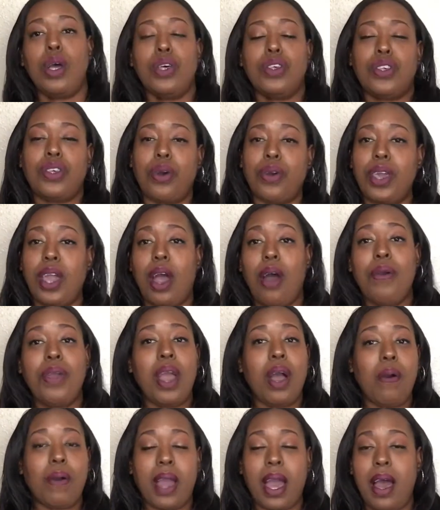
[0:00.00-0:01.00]
so
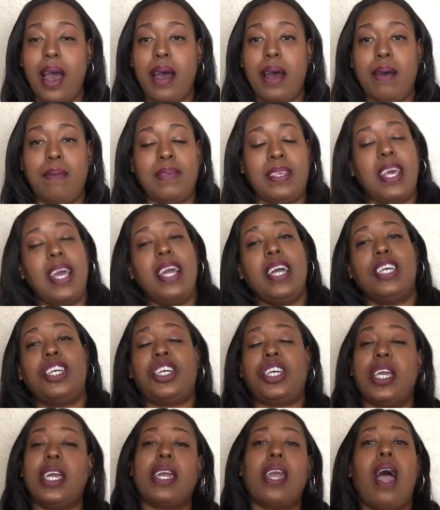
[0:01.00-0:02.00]
Yo-Yo comes,
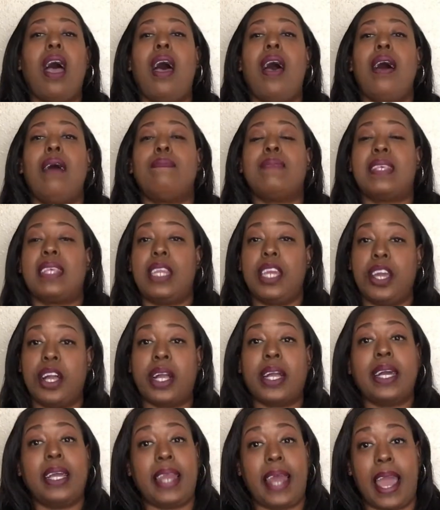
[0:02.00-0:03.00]
she calms
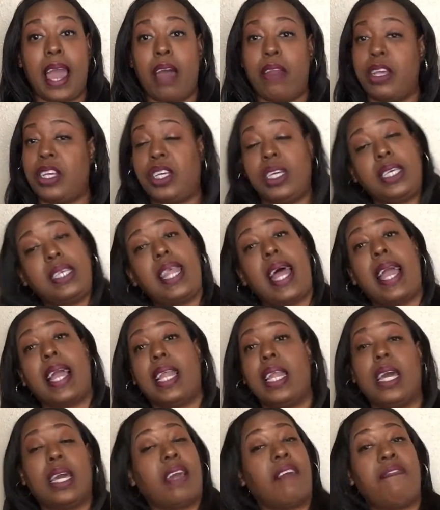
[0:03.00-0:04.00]
Lyrica down and she's like,
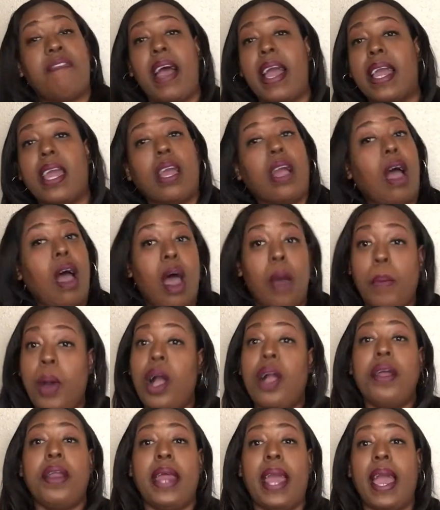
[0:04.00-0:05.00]
look, if I can calm
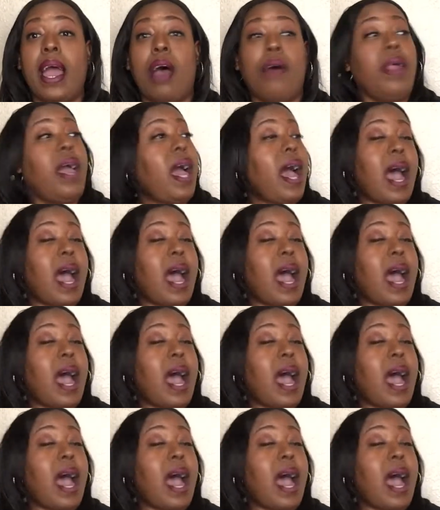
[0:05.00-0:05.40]
her down,